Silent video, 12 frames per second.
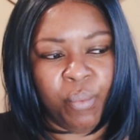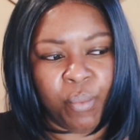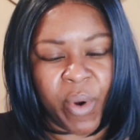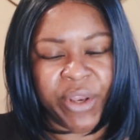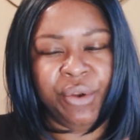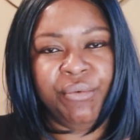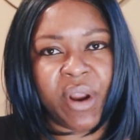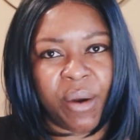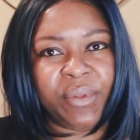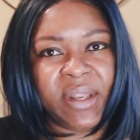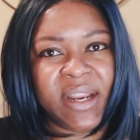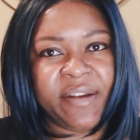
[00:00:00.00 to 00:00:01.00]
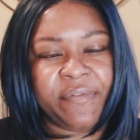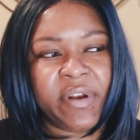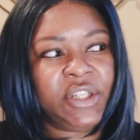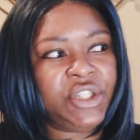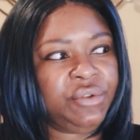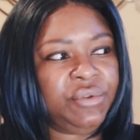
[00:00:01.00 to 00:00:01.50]
when you know the
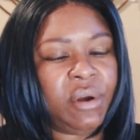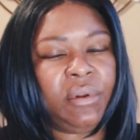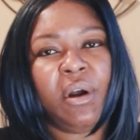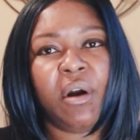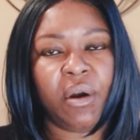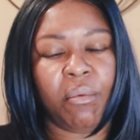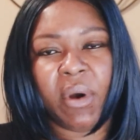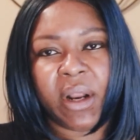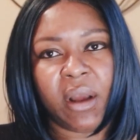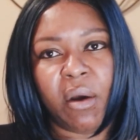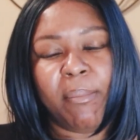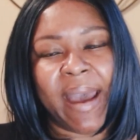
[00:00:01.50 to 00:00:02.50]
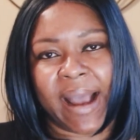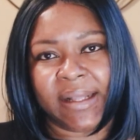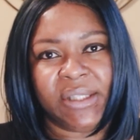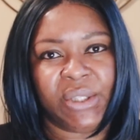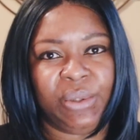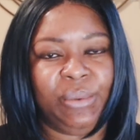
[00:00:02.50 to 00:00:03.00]
difference, you no longer want to go
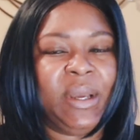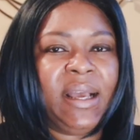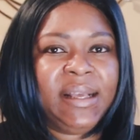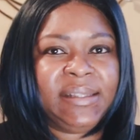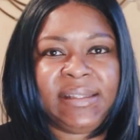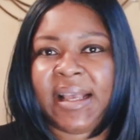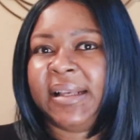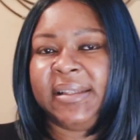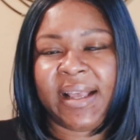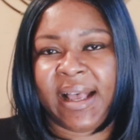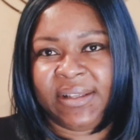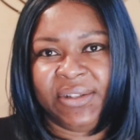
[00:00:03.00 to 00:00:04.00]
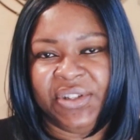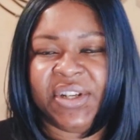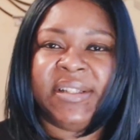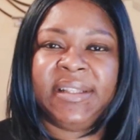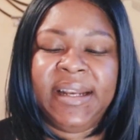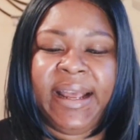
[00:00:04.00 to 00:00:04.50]
back to sex as
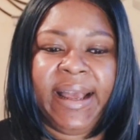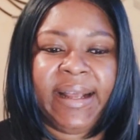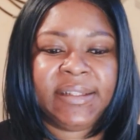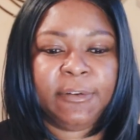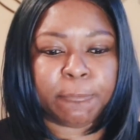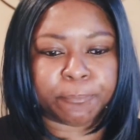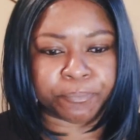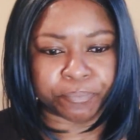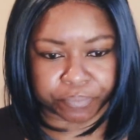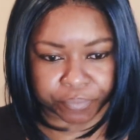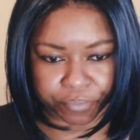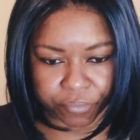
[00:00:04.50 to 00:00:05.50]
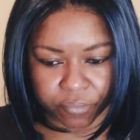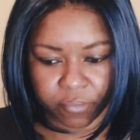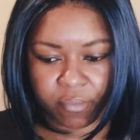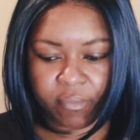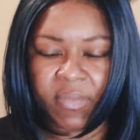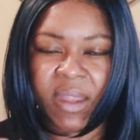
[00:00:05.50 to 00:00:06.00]
just an act.
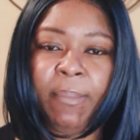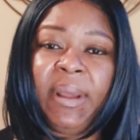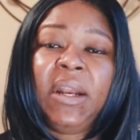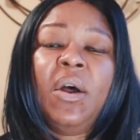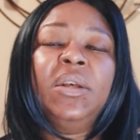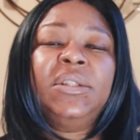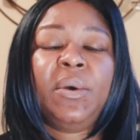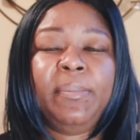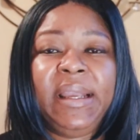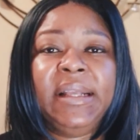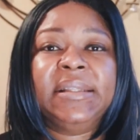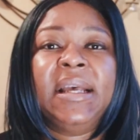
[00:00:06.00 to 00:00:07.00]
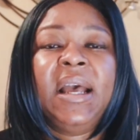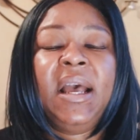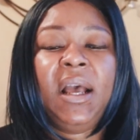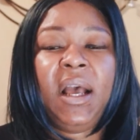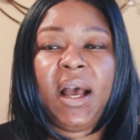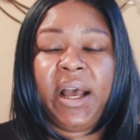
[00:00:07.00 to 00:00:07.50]
But it also means
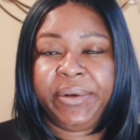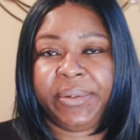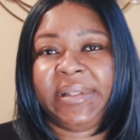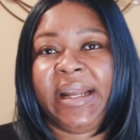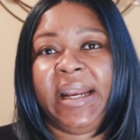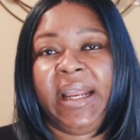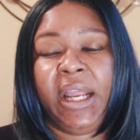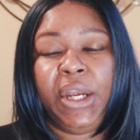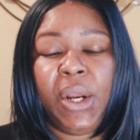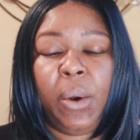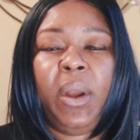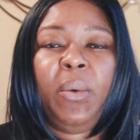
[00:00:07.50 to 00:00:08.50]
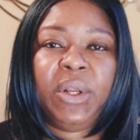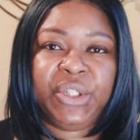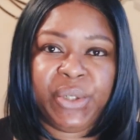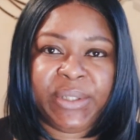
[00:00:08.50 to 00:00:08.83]
understanding and knowing what your